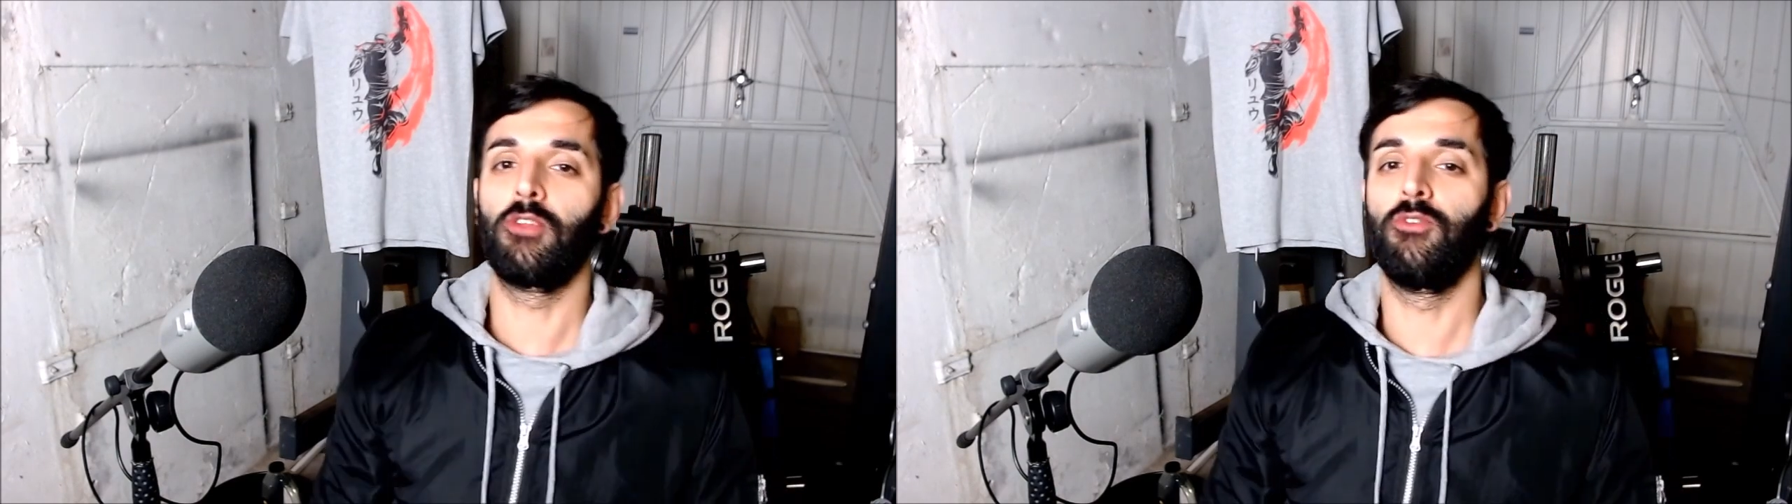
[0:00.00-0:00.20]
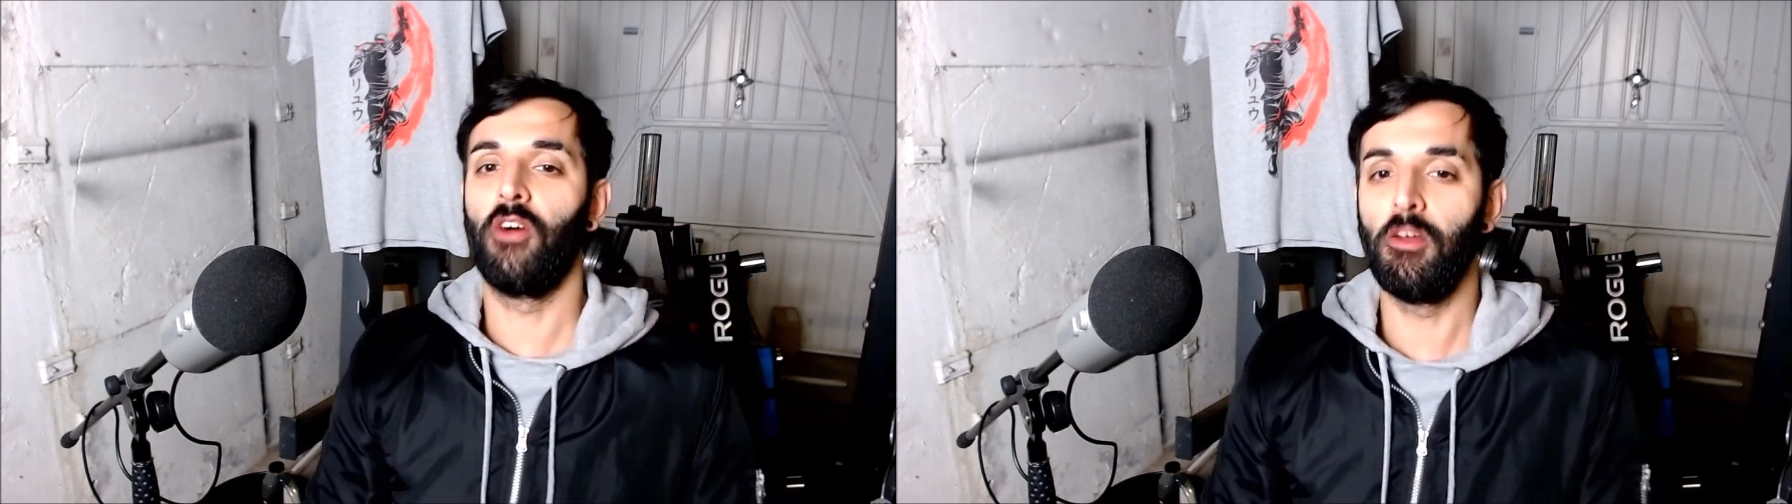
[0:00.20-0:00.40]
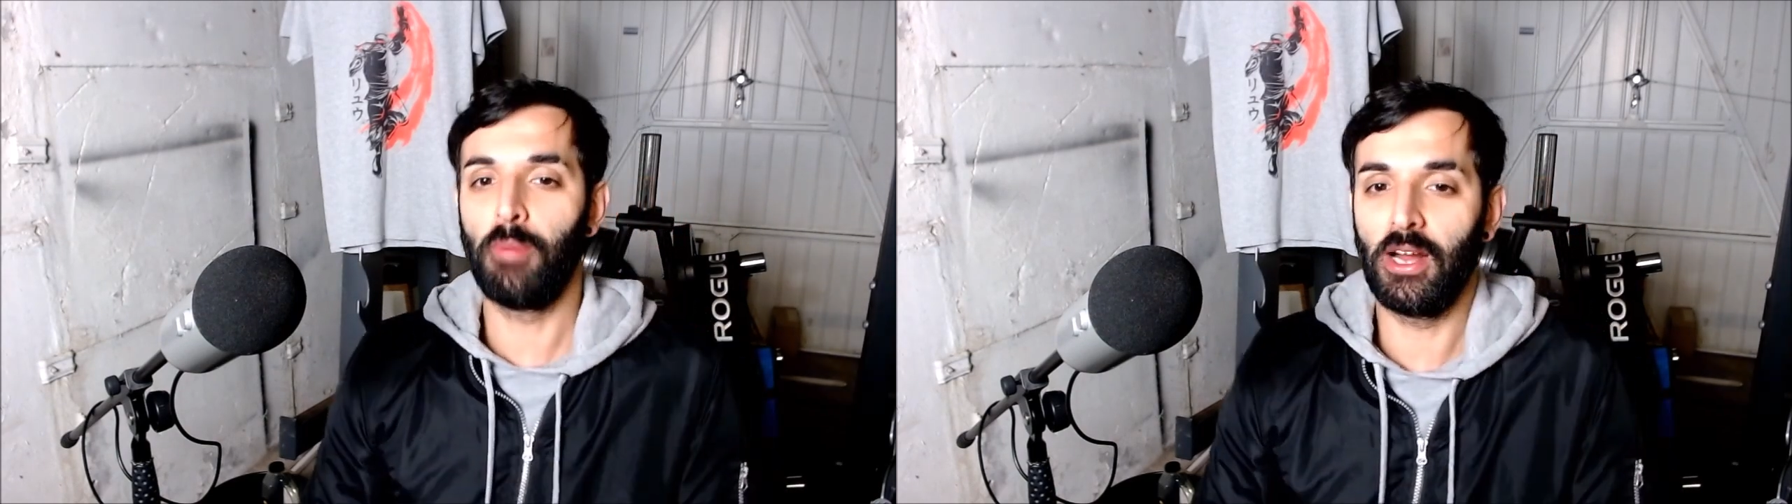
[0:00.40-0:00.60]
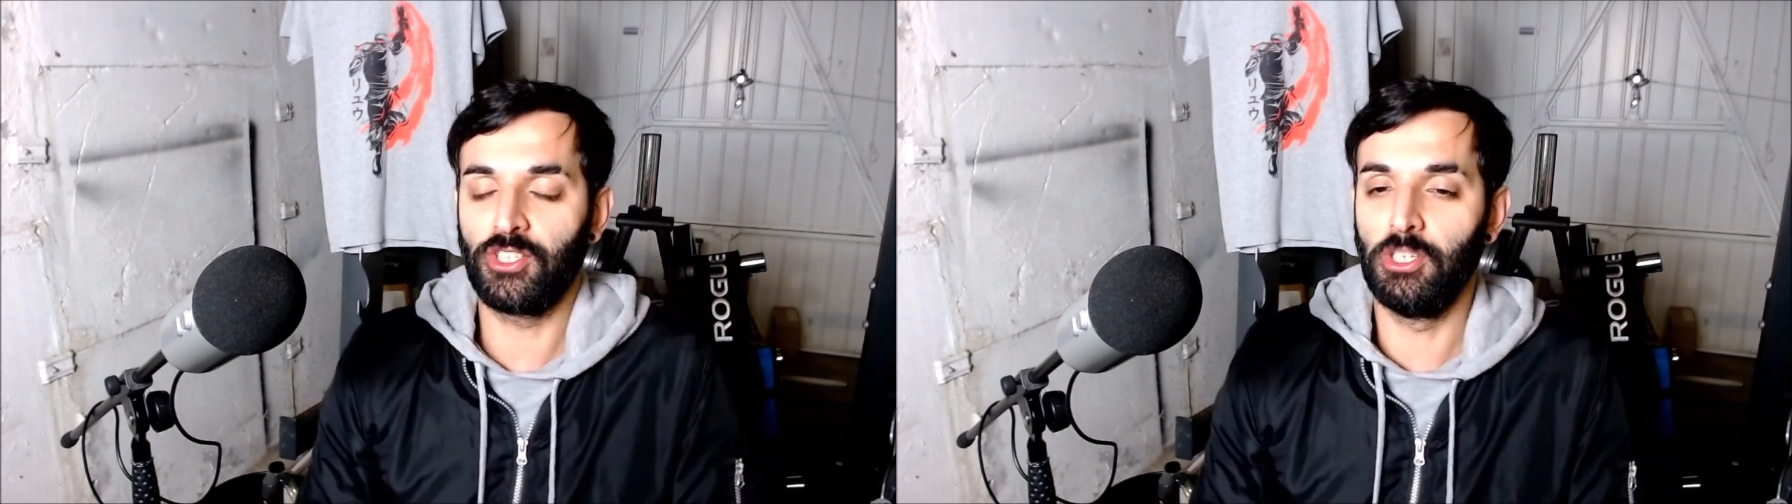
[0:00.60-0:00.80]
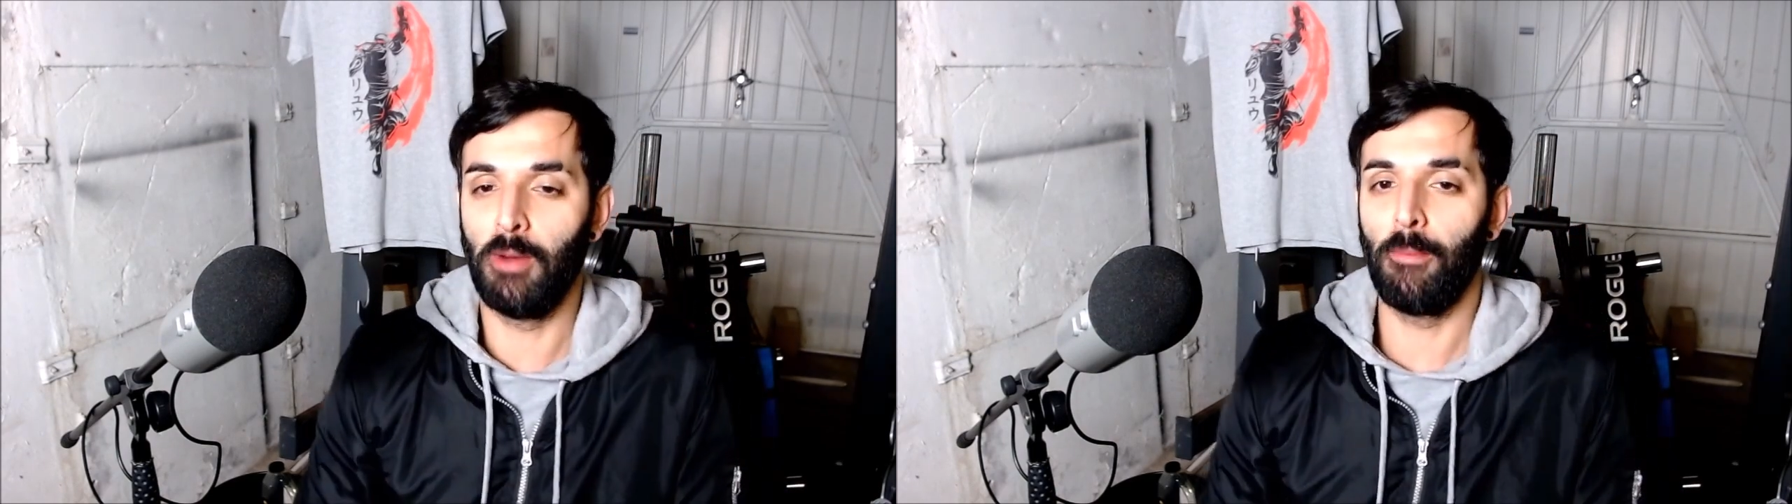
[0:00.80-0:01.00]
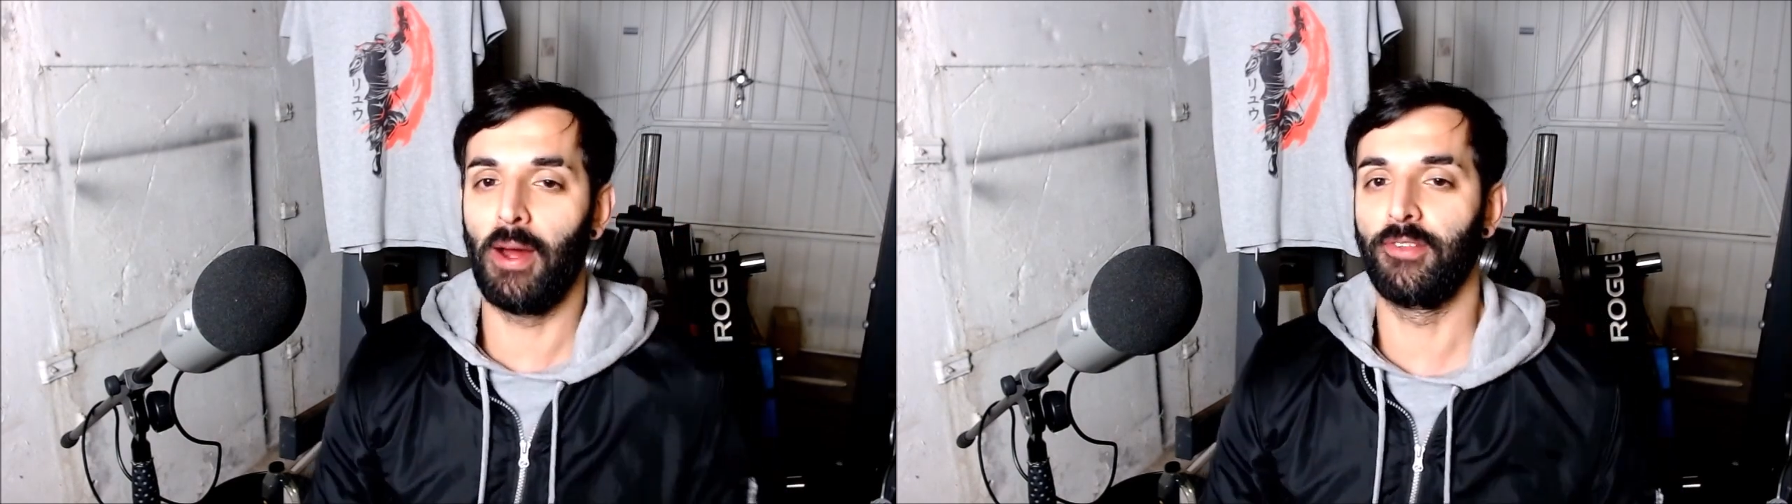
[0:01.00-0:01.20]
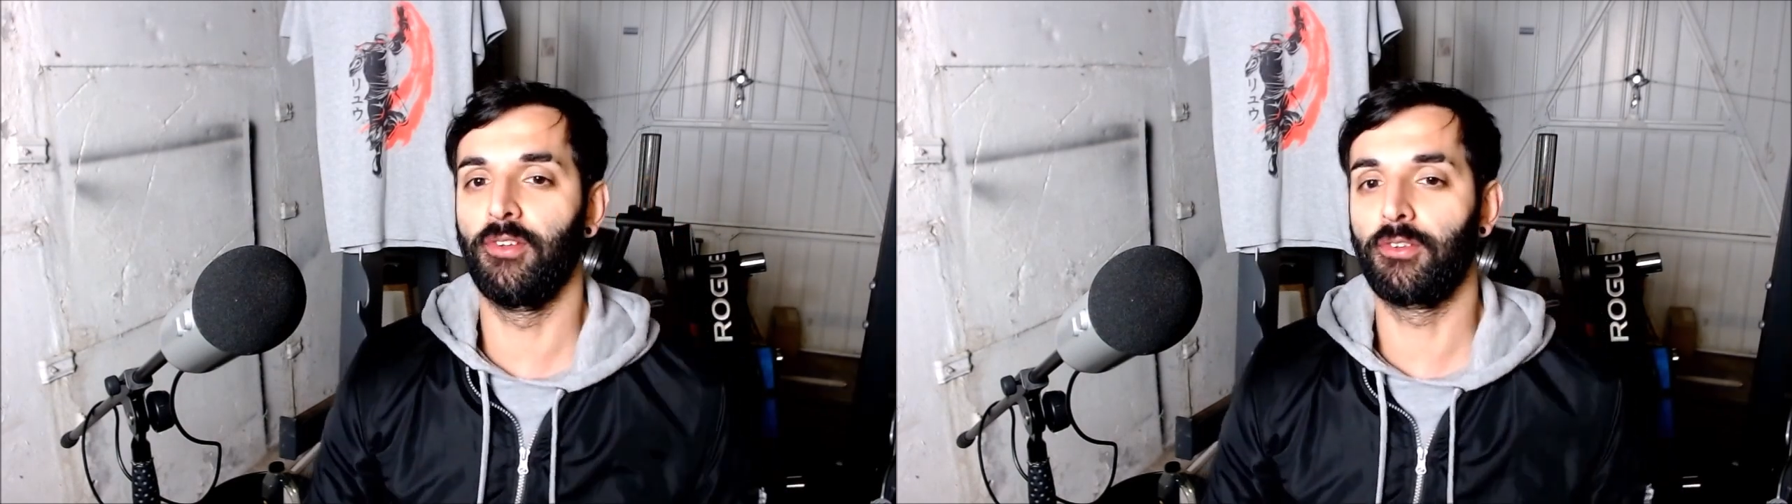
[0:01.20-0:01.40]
We're very passionate about pads on